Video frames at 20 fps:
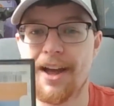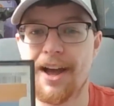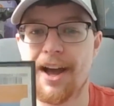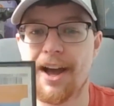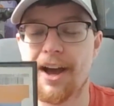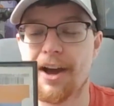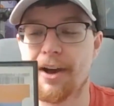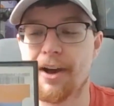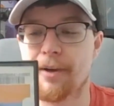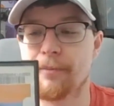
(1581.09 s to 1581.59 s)

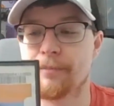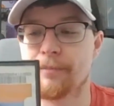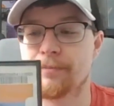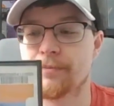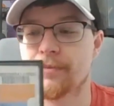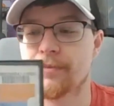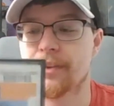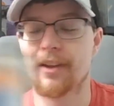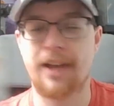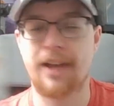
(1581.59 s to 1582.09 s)

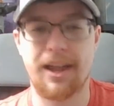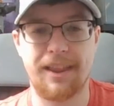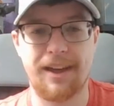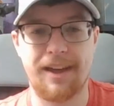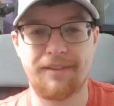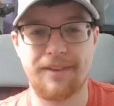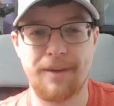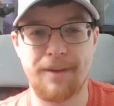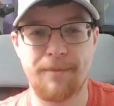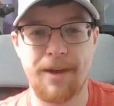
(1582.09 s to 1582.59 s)
Got
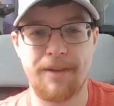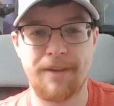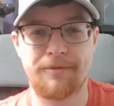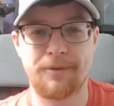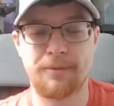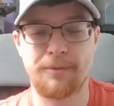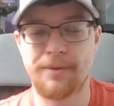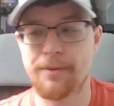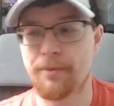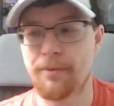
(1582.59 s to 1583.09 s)
laughed at by a
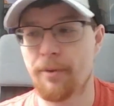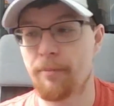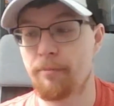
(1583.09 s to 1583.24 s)
few people,